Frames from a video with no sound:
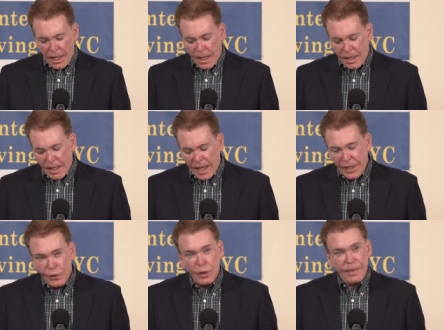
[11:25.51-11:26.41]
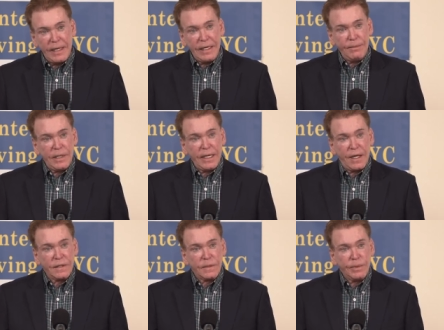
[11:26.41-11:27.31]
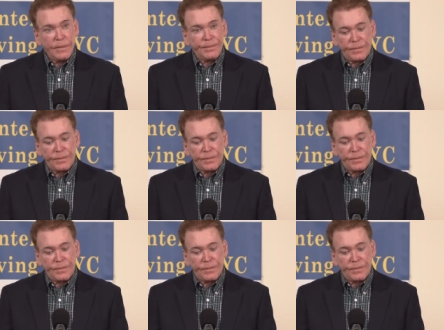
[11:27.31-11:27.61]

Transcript: uh, I don't know about anybody else, but